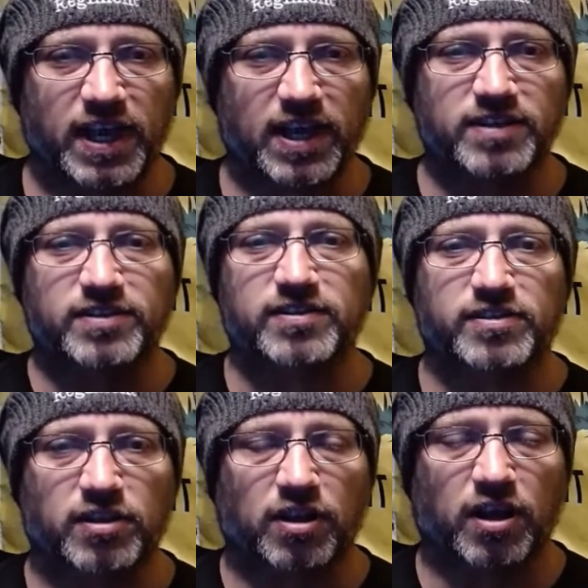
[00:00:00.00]

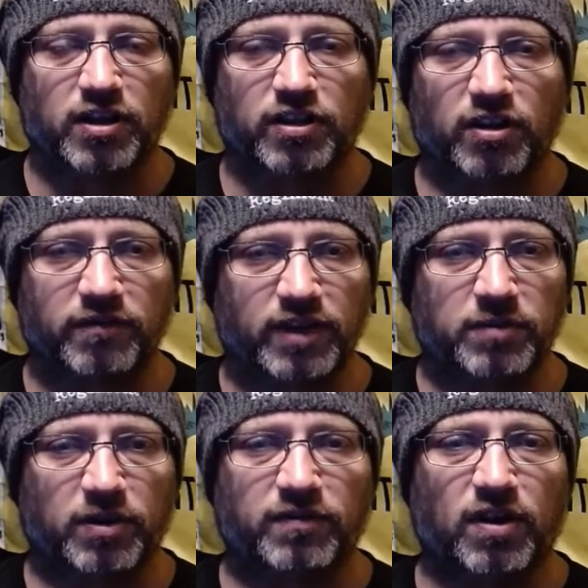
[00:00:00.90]
Hansons and the Larvita
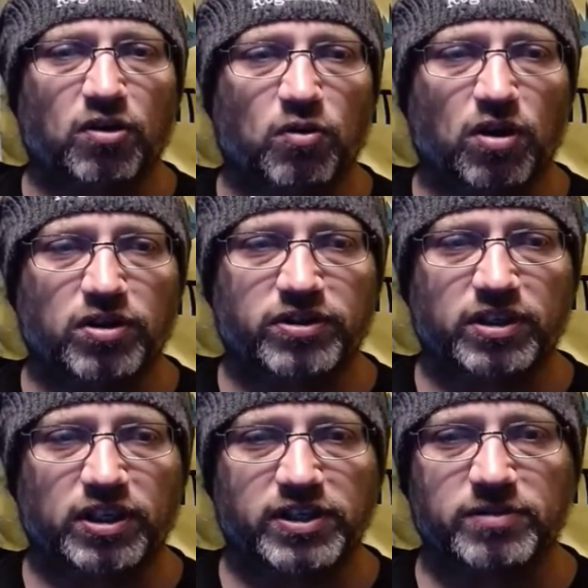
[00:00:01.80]
McFarquhars and
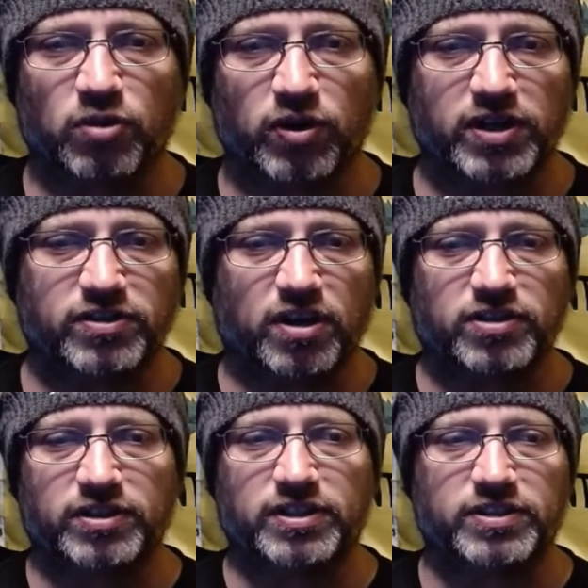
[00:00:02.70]
the Lisa Monet
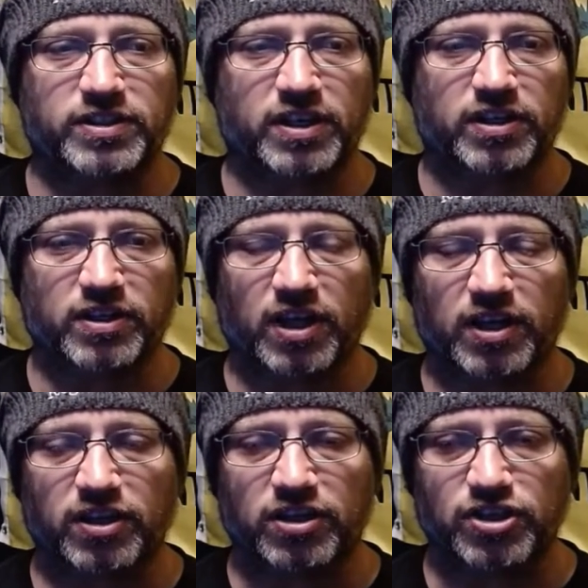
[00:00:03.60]
Zarzas
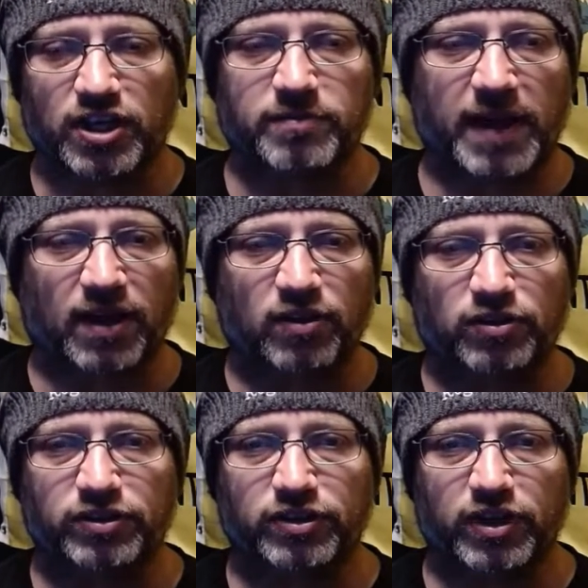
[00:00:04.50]
and the Jane
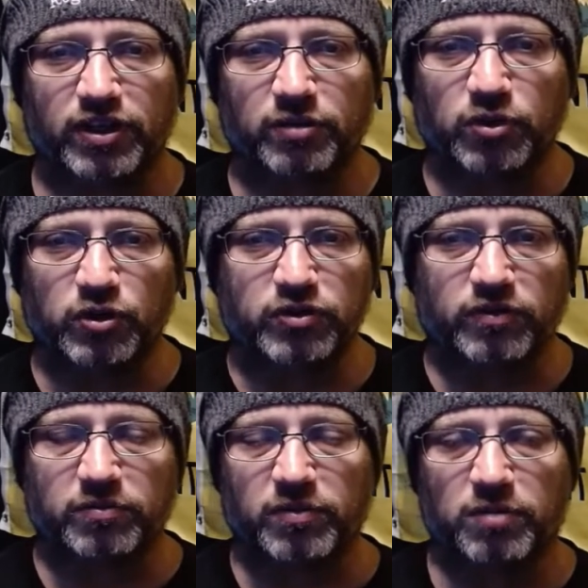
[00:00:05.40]
Powells and Bruce
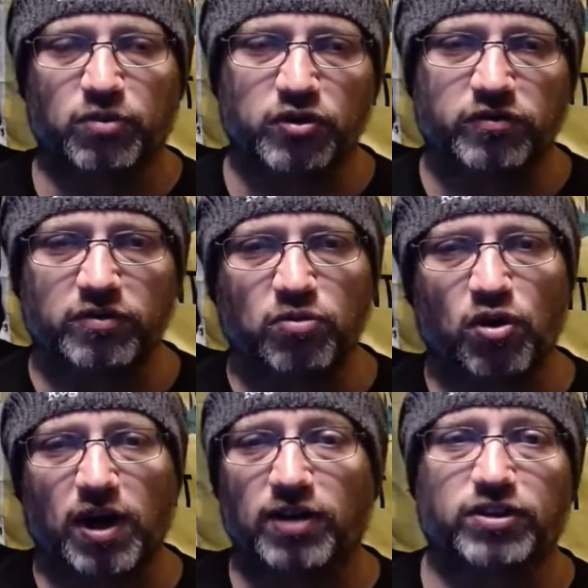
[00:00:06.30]
from the
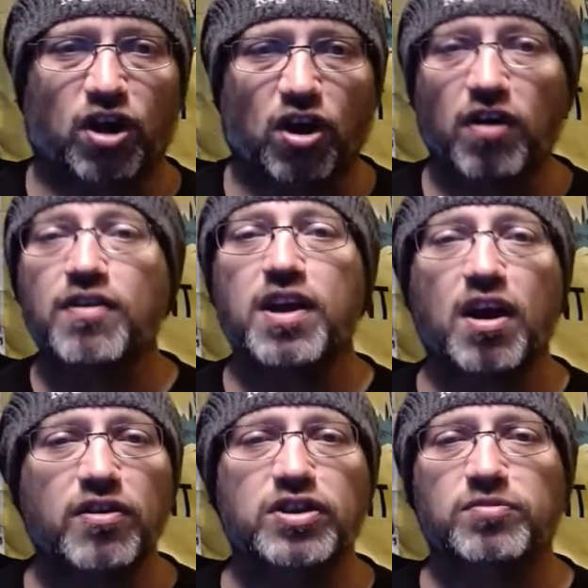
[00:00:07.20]
Poor House and all the
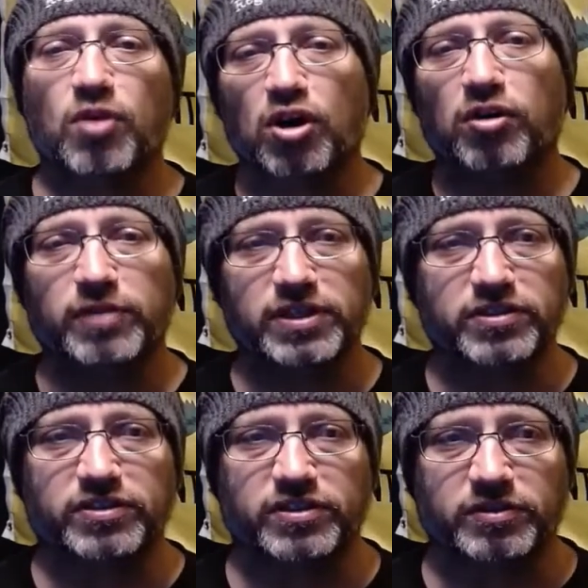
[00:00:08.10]
other small
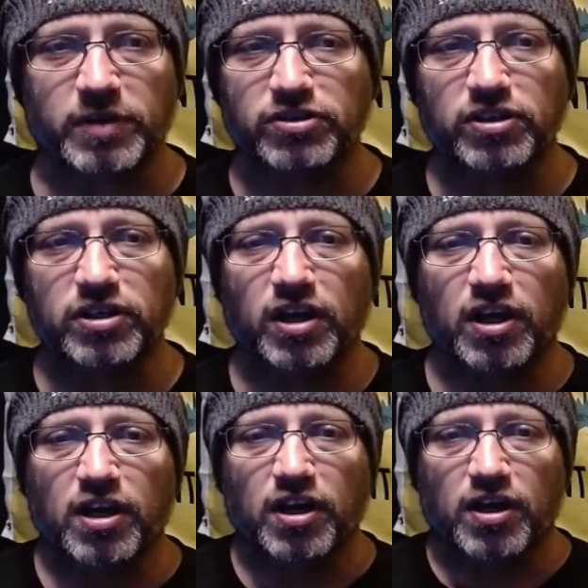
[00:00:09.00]
businesses, especially
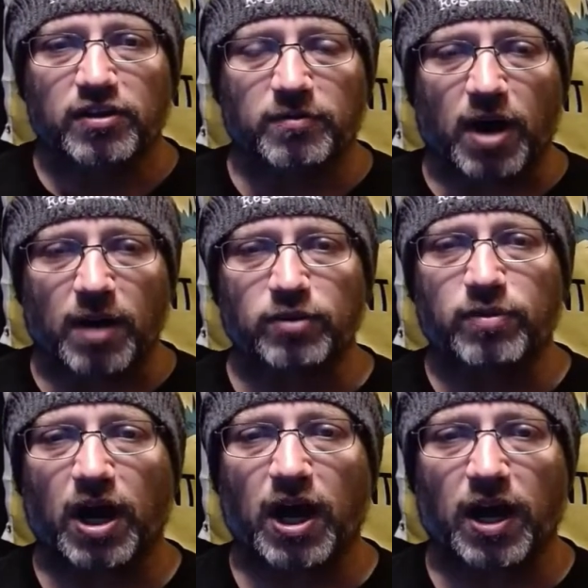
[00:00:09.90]
the mom and
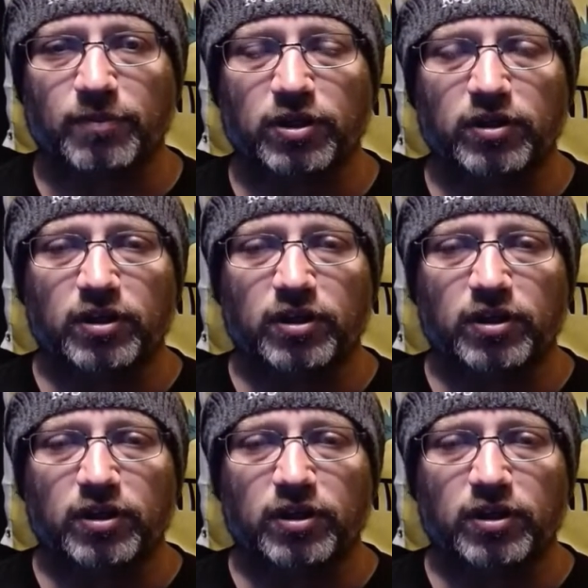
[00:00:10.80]
pop